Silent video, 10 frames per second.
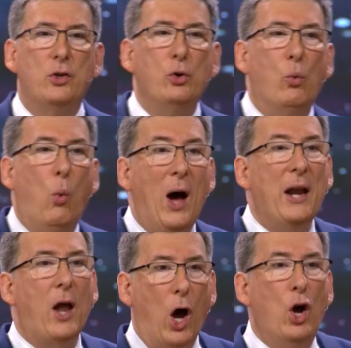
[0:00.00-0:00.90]
do
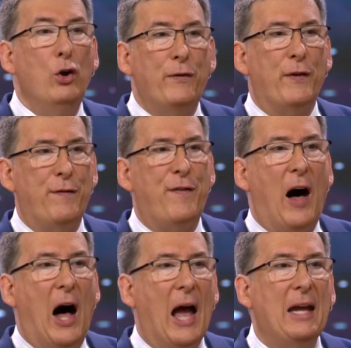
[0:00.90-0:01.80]
1 over
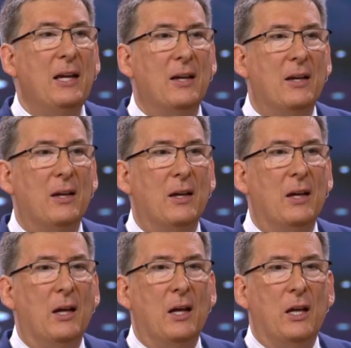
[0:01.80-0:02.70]
phi,
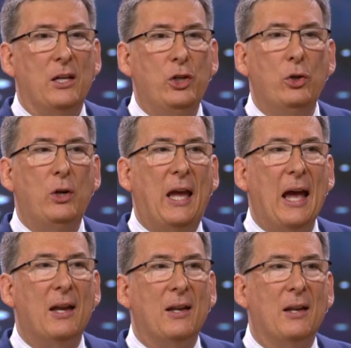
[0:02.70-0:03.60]
you
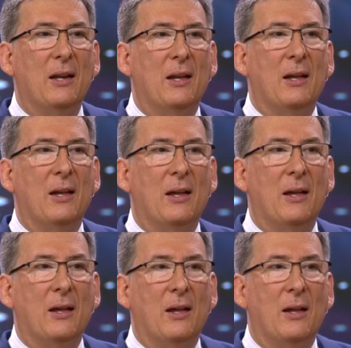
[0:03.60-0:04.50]
get
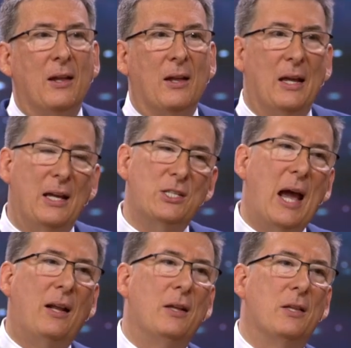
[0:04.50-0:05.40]

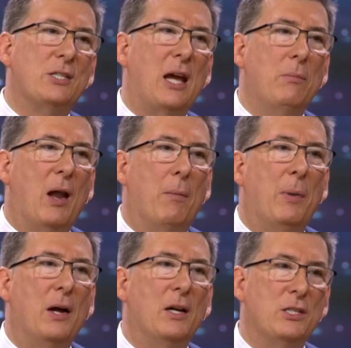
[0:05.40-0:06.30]
exactly the same
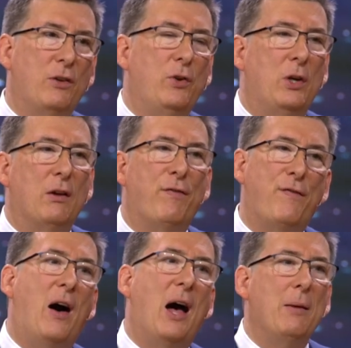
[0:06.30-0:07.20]
number as if you did
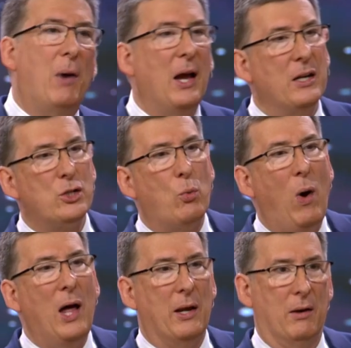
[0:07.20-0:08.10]
phi minus
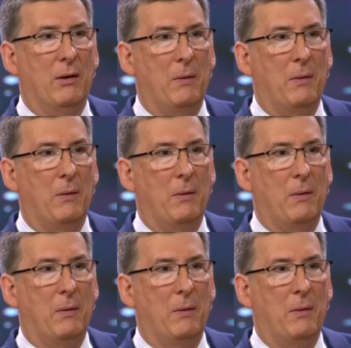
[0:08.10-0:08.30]
1.